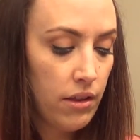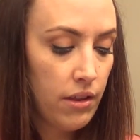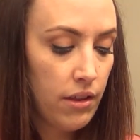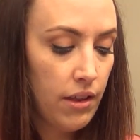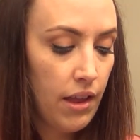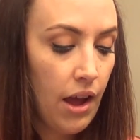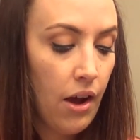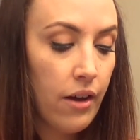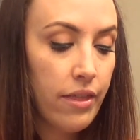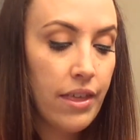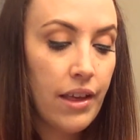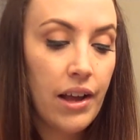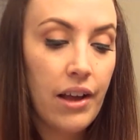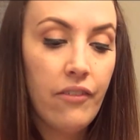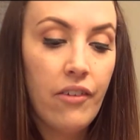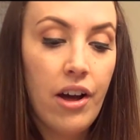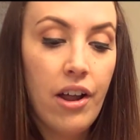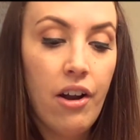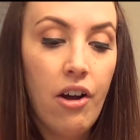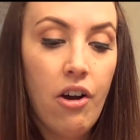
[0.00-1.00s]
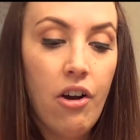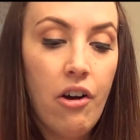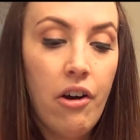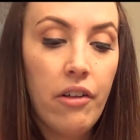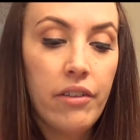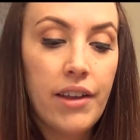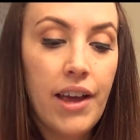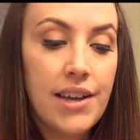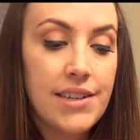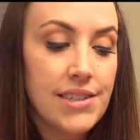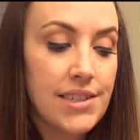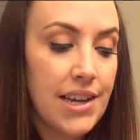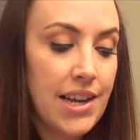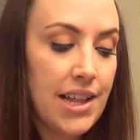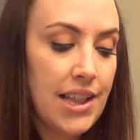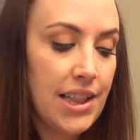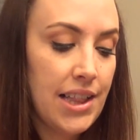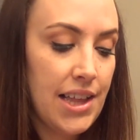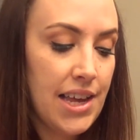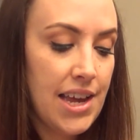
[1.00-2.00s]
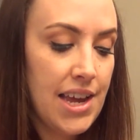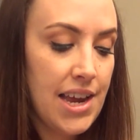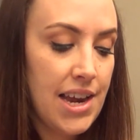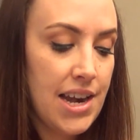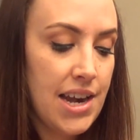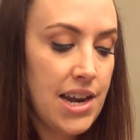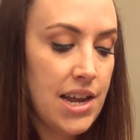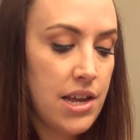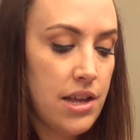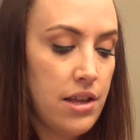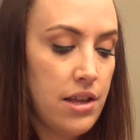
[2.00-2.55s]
Now I think I've got it all nice and clean.